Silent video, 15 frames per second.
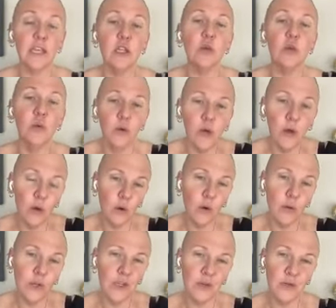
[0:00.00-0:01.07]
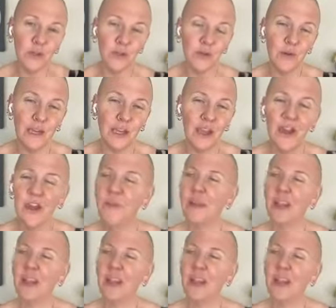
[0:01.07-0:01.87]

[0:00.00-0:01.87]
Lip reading: Like, you know what you're doing.